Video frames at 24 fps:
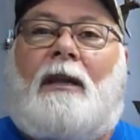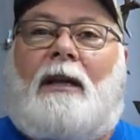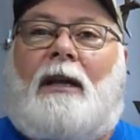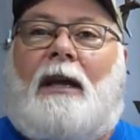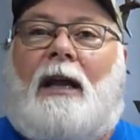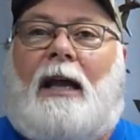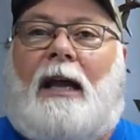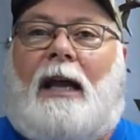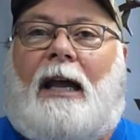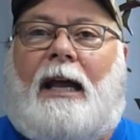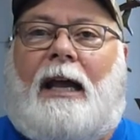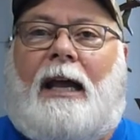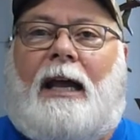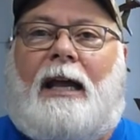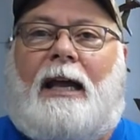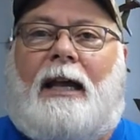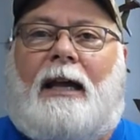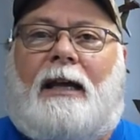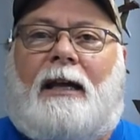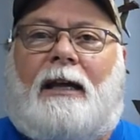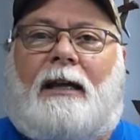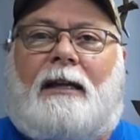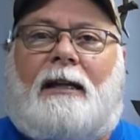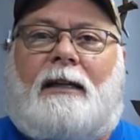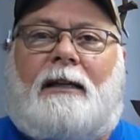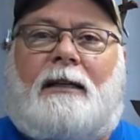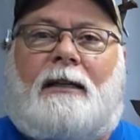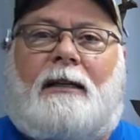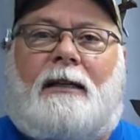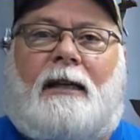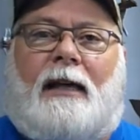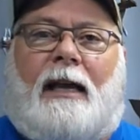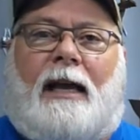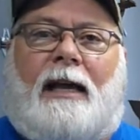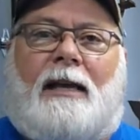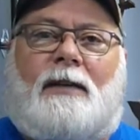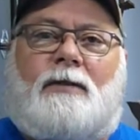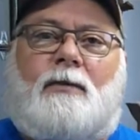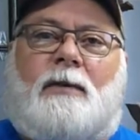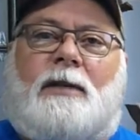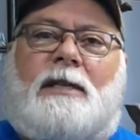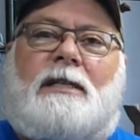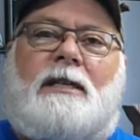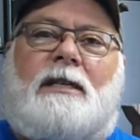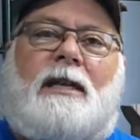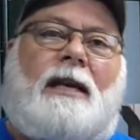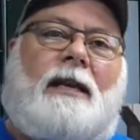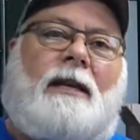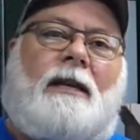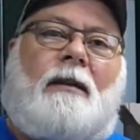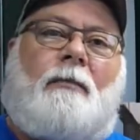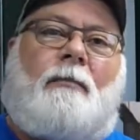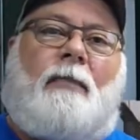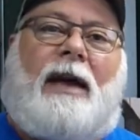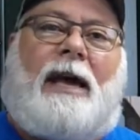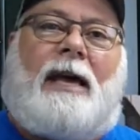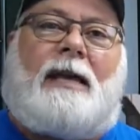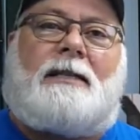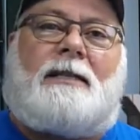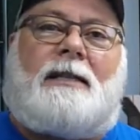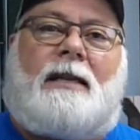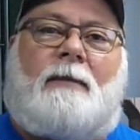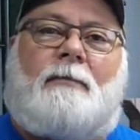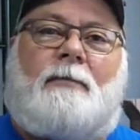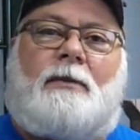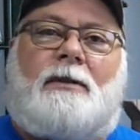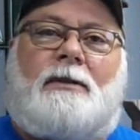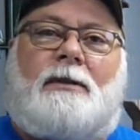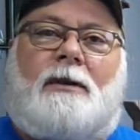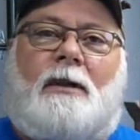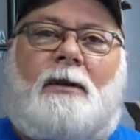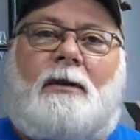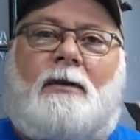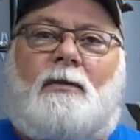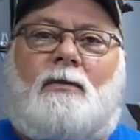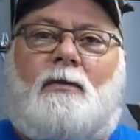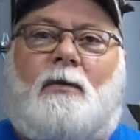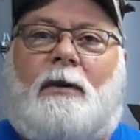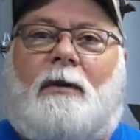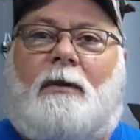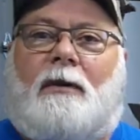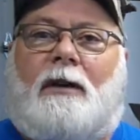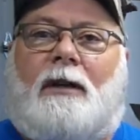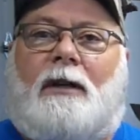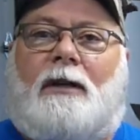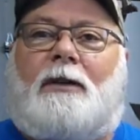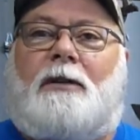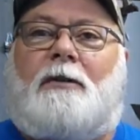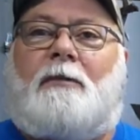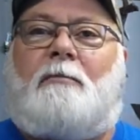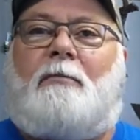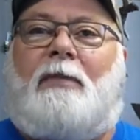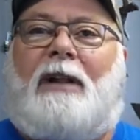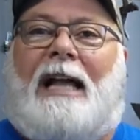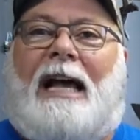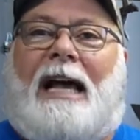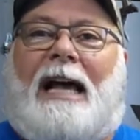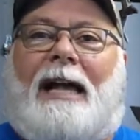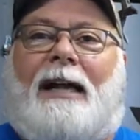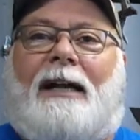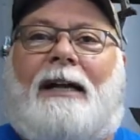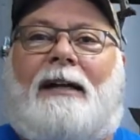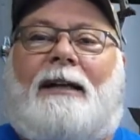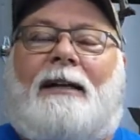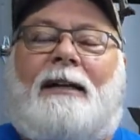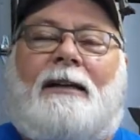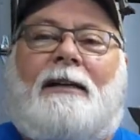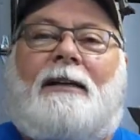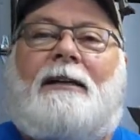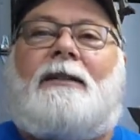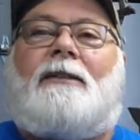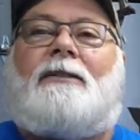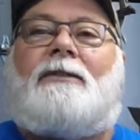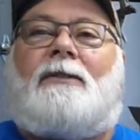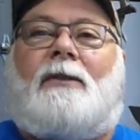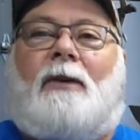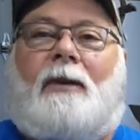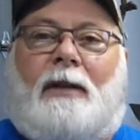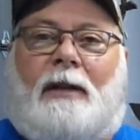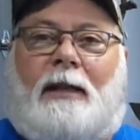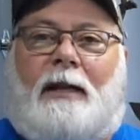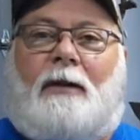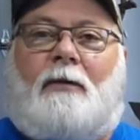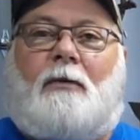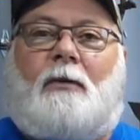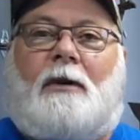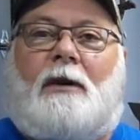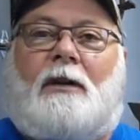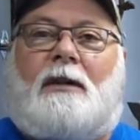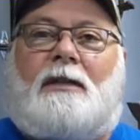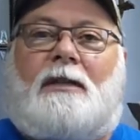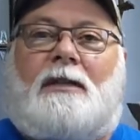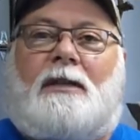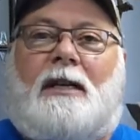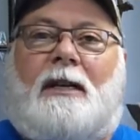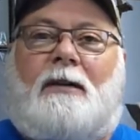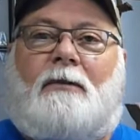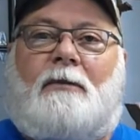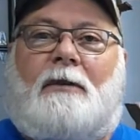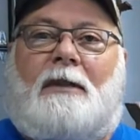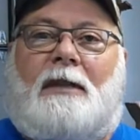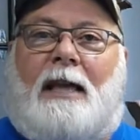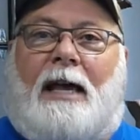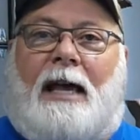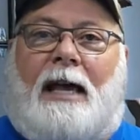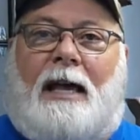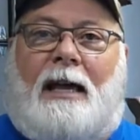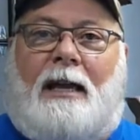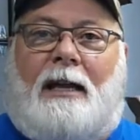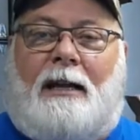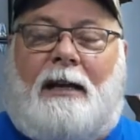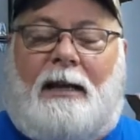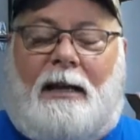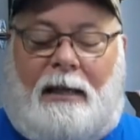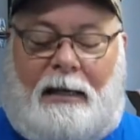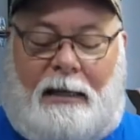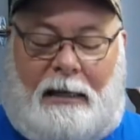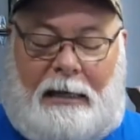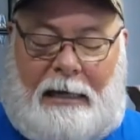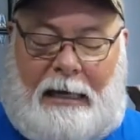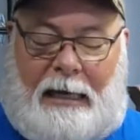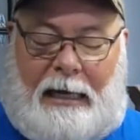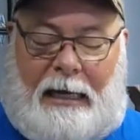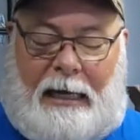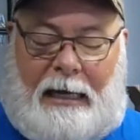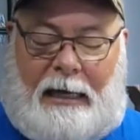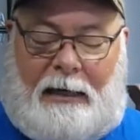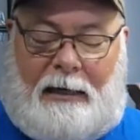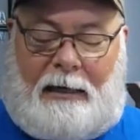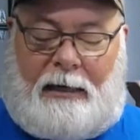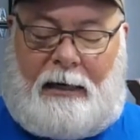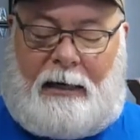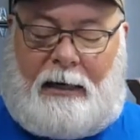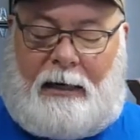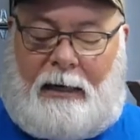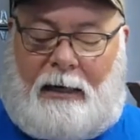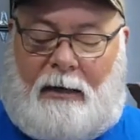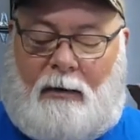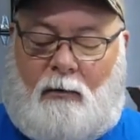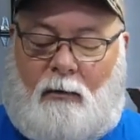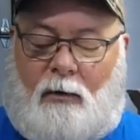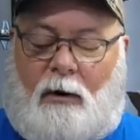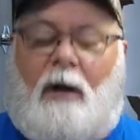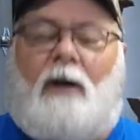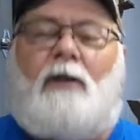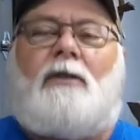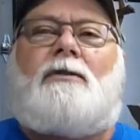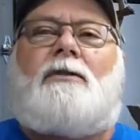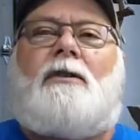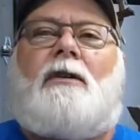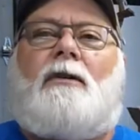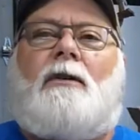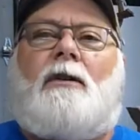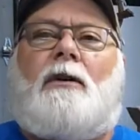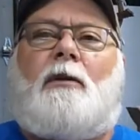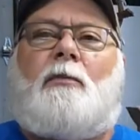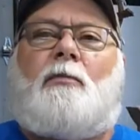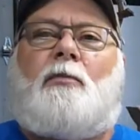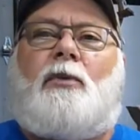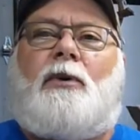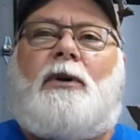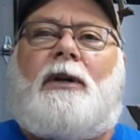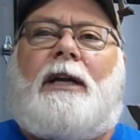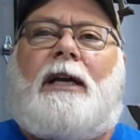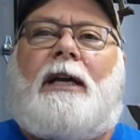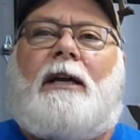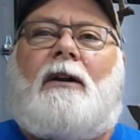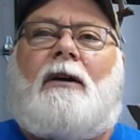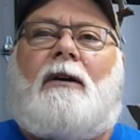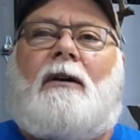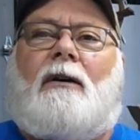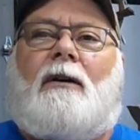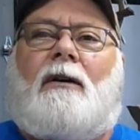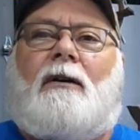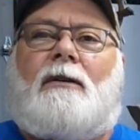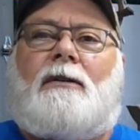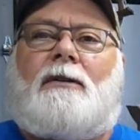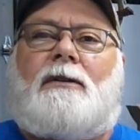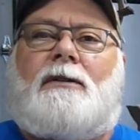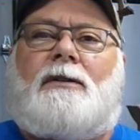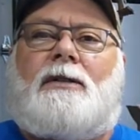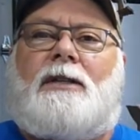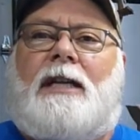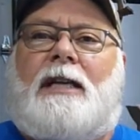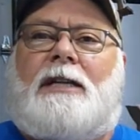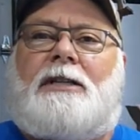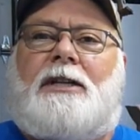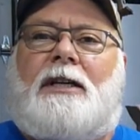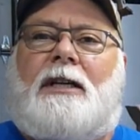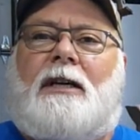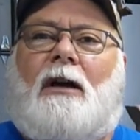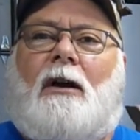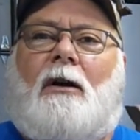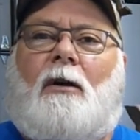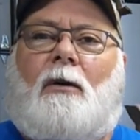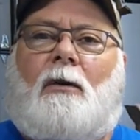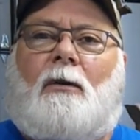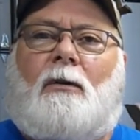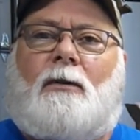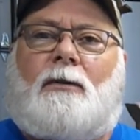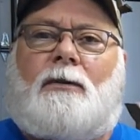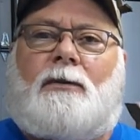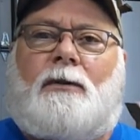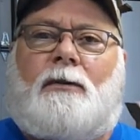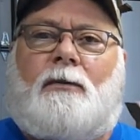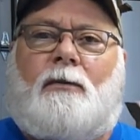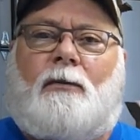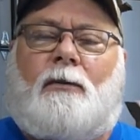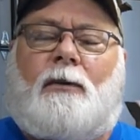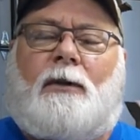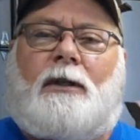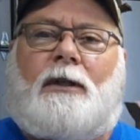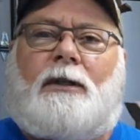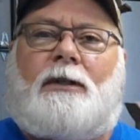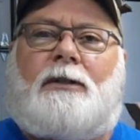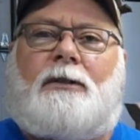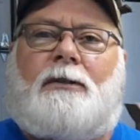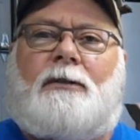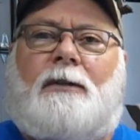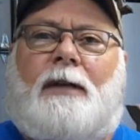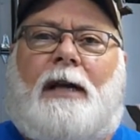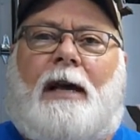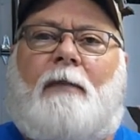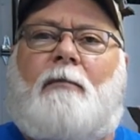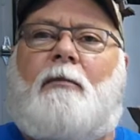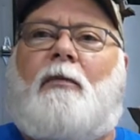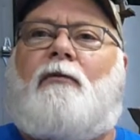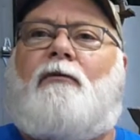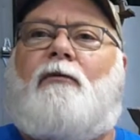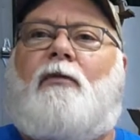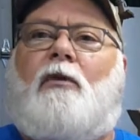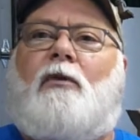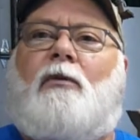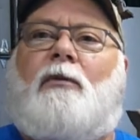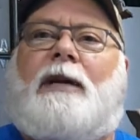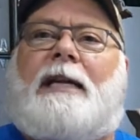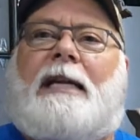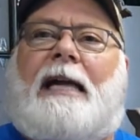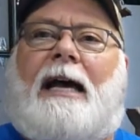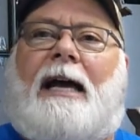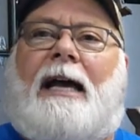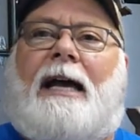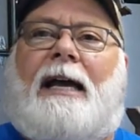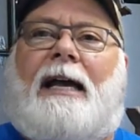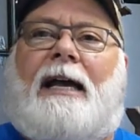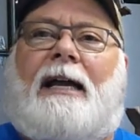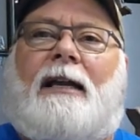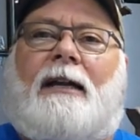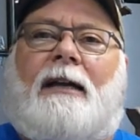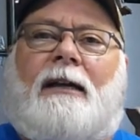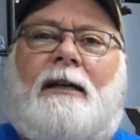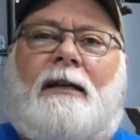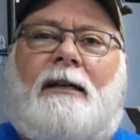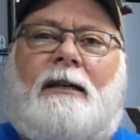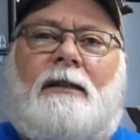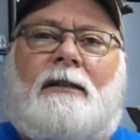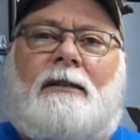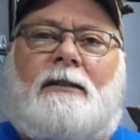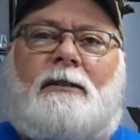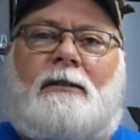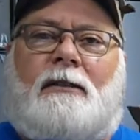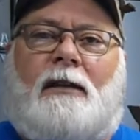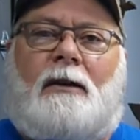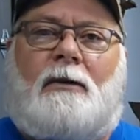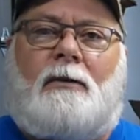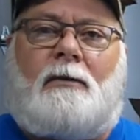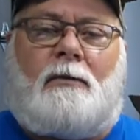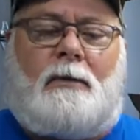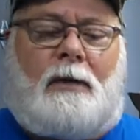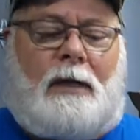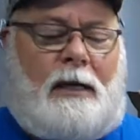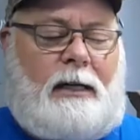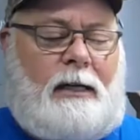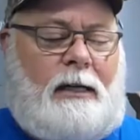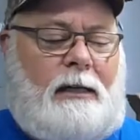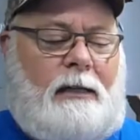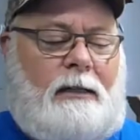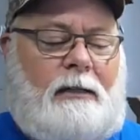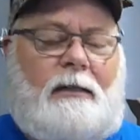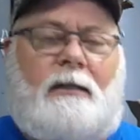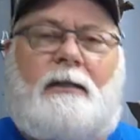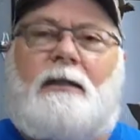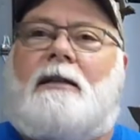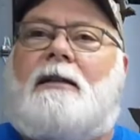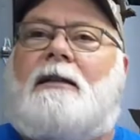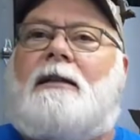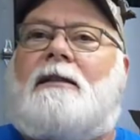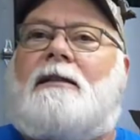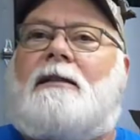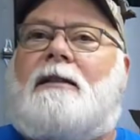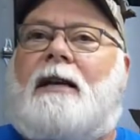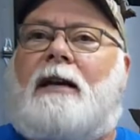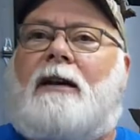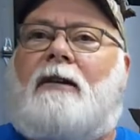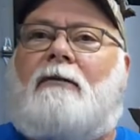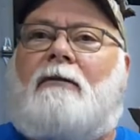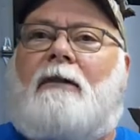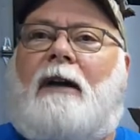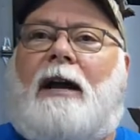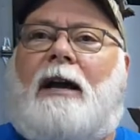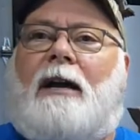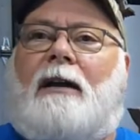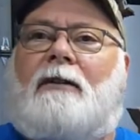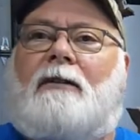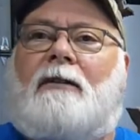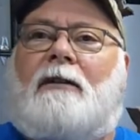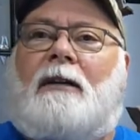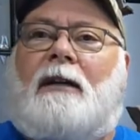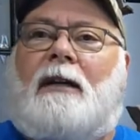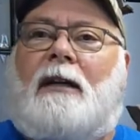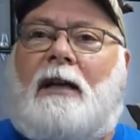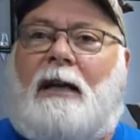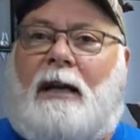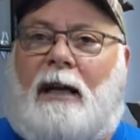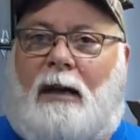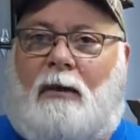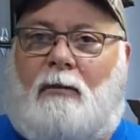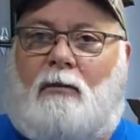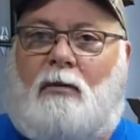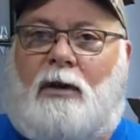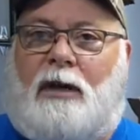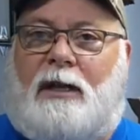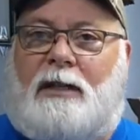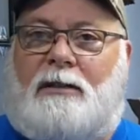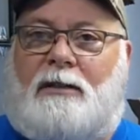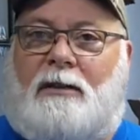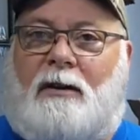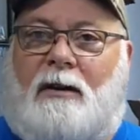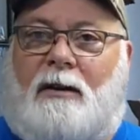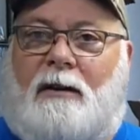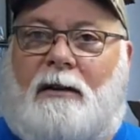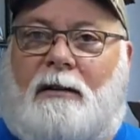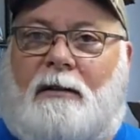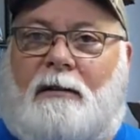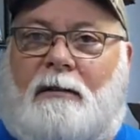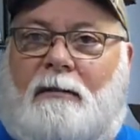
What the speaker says: and as we said in the past episodes, we were going to do black, so I think we're going to stick with that. And we're also going to put in our stitching holes. We're going to do that before we dye it, so stick around and we'll get started.